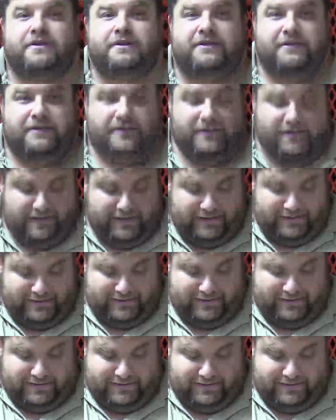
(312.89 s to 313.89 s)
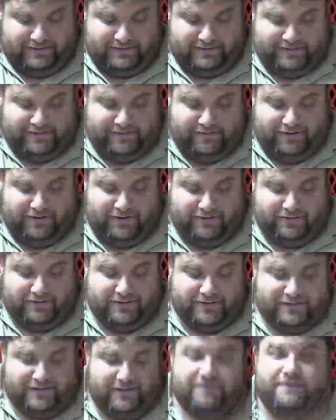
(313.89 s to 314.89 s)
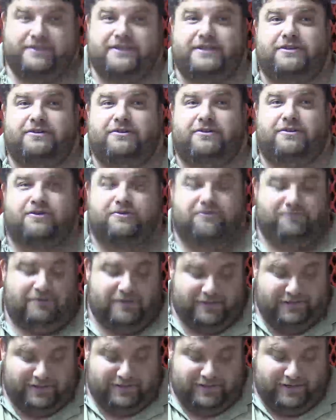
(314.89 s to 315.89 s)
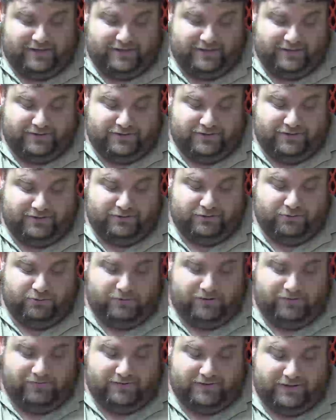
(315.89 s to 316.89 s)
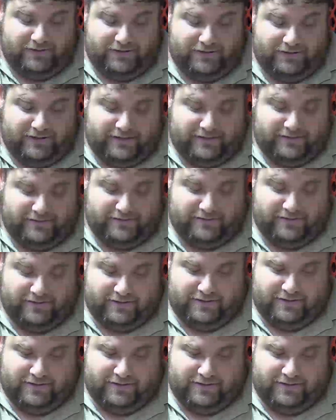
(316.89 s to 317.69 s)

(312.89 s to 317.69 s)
He has 717 yards rushing and 12 touchdowns,